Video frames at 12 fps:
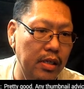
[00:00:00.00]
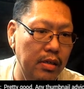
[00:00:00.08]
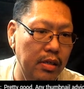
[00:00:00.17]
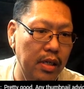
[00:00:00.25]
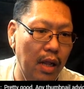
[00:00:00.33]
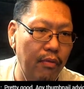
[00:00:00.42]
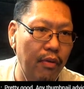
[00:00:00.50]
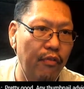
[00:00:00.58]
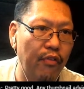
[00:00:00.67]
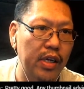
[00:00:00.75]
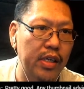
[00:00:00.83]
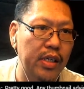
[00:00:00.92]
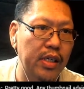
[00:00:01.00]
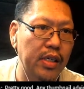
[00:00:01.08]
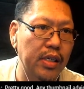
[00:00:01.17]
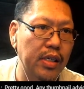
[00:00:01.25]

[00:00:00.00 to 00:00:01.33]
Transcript: Is life with fish?